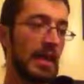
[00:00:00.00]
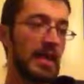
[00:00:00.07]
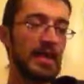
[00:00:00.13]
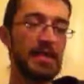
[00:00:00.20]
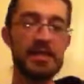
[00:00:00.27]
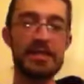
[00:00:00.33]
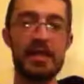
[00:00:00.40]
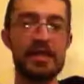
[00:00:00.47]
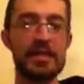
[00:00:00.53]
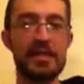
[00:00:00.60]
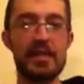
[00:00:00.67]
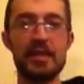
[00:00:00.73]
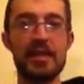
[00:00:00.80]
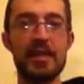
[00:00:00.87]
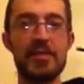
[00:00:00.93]
it doesn't taste
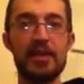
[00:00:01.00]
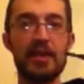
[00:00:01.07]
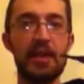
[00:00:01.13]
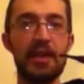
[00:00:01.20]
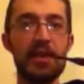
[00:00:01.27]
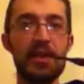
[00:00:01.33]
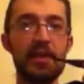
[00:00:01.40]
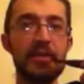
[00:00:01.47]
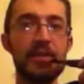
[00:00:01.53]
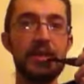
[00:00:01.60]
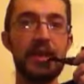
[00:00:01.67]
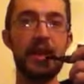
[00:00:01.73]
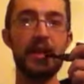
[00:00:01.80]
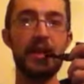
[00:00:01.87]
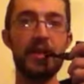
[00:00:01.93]
any different than it did
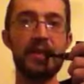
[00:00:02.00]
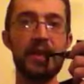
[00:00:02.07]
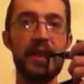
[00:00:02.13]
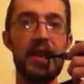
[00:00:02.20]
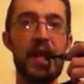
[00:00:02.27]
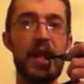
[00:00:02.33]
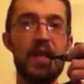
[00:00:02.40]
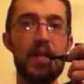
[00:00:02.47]
straight out of the tin.